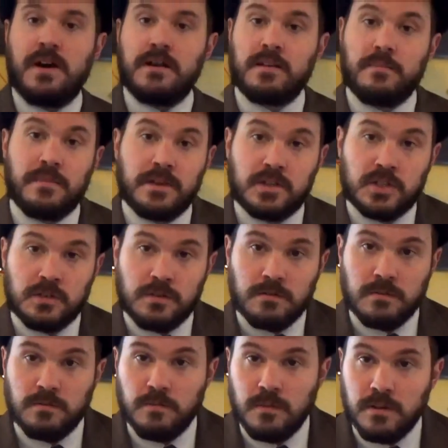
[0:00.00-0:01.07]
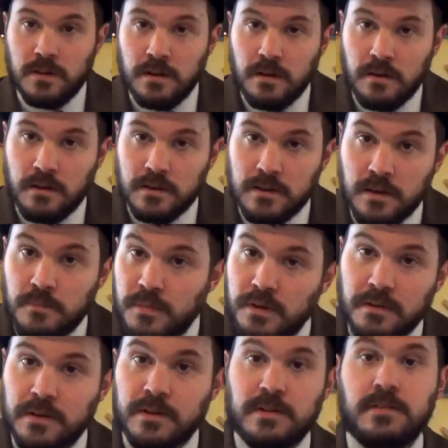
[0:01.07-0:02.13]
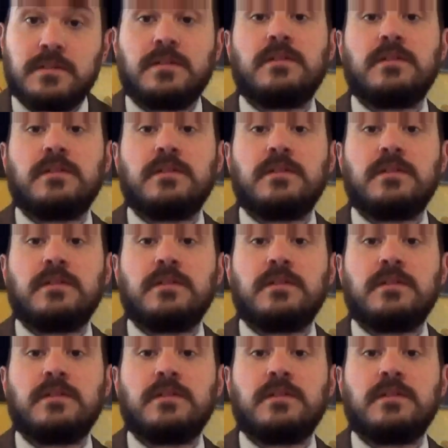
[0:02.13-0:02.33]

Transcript: it and make sure it would work on American